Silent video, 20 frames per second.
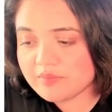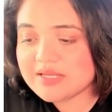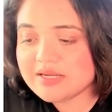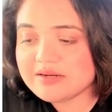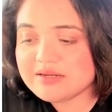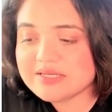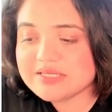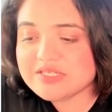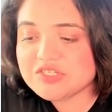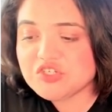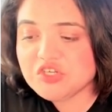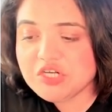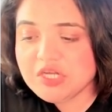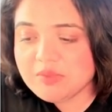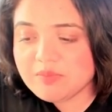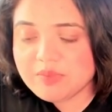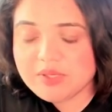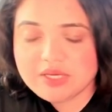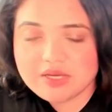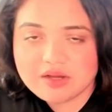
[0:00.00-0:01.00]
There is G
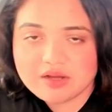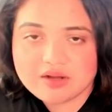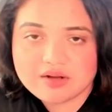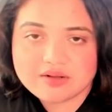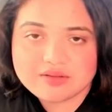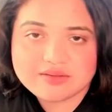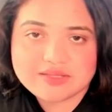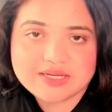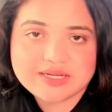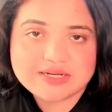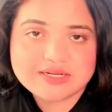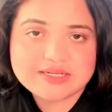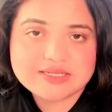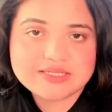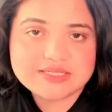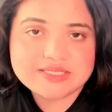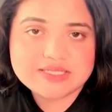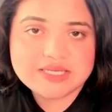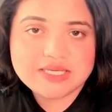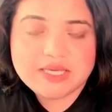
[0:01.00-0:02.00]
D P R, there
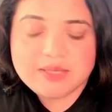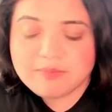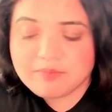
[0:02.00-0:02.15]
is